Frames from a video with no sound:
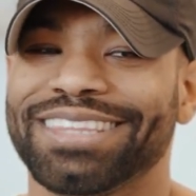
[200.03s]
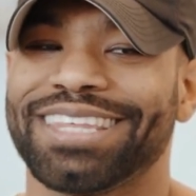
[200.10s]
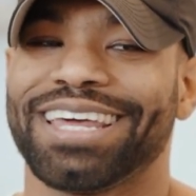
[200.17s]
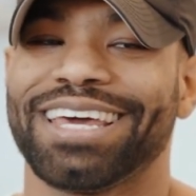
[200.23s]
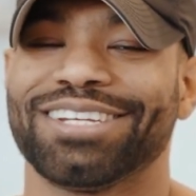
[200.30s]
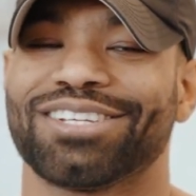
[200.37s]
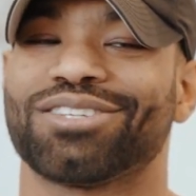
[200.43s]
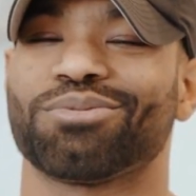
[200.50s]
then
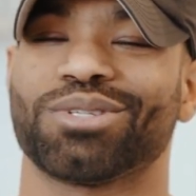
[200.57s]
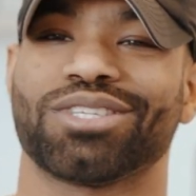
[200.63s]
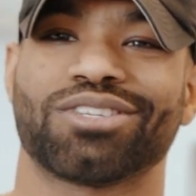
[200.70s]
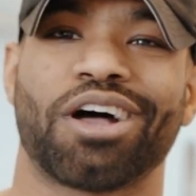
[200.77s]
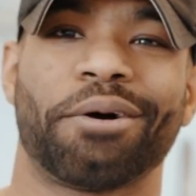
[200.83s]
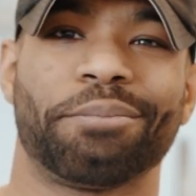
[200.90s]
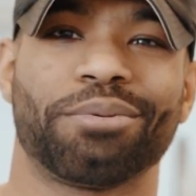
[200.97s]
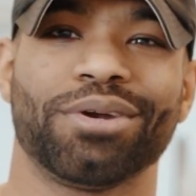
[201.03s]
I just would
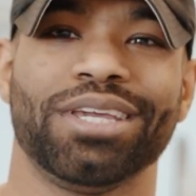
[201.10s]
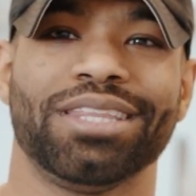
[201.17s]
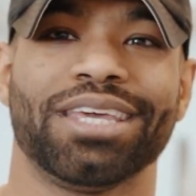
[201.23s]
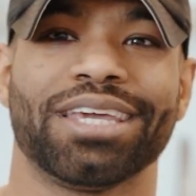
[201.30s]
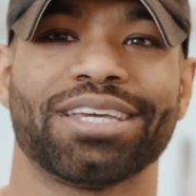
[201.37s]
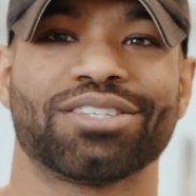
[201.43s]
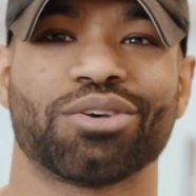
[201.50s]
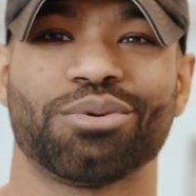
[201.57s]
stop
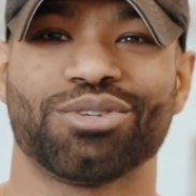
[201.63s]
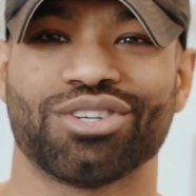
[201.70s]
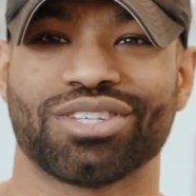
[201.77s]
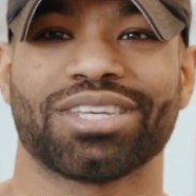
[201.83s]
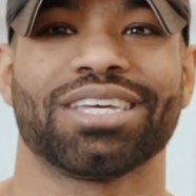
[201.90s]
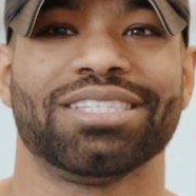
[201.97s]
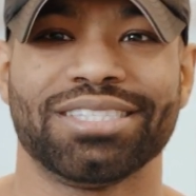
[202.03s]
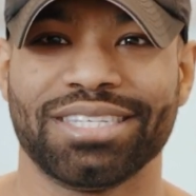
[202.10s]
breathing. So it would
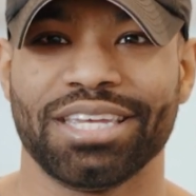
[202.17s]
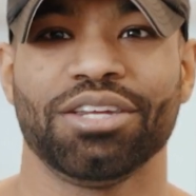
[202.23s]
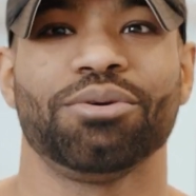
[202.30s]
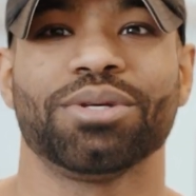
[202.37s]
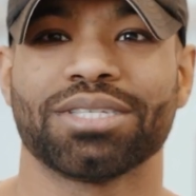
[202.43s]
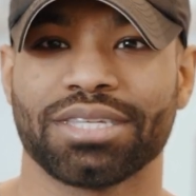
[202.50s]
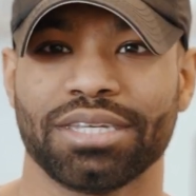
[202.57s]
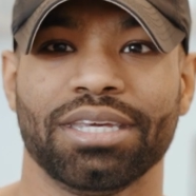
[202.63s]
just
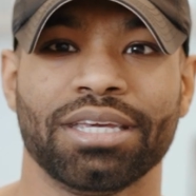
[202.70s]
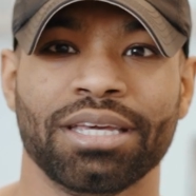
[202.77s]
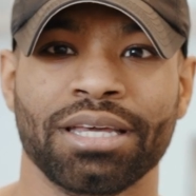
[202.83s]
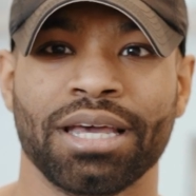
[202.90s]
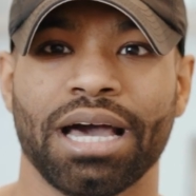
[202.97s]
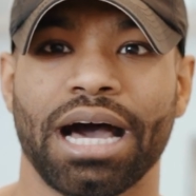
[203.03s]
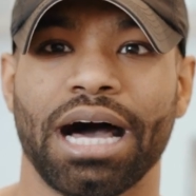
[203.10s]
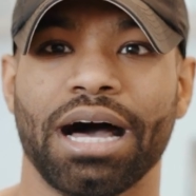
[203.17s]
continuously
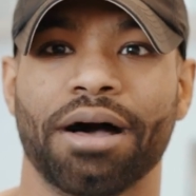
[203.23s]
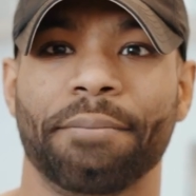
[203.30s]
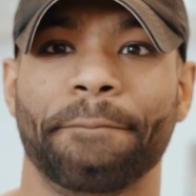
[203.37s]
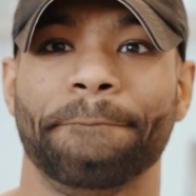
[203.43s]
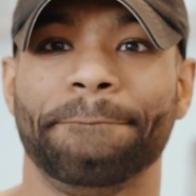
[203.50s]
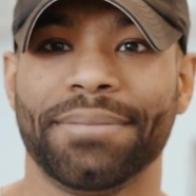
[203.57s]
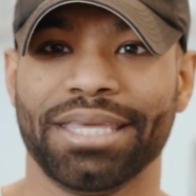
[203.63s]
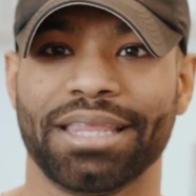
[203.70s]

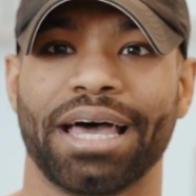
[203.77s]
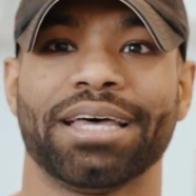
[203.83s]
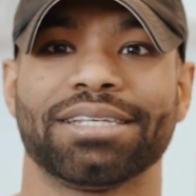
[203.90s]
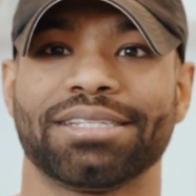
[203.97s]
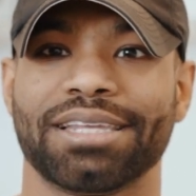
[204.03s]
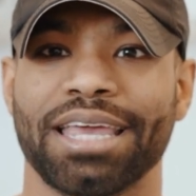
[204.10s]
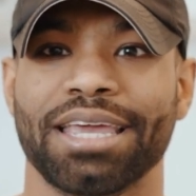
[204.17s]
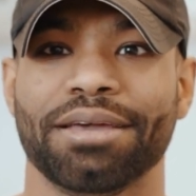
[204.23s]
be that
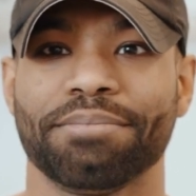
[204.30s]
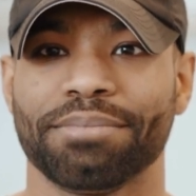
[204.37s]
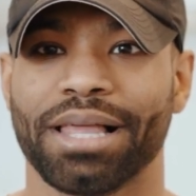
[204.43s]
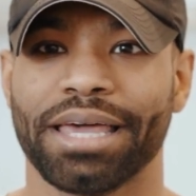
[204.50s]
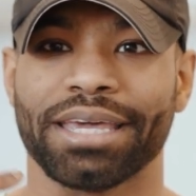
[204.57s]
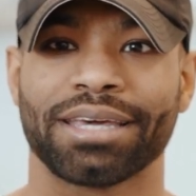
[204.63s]
same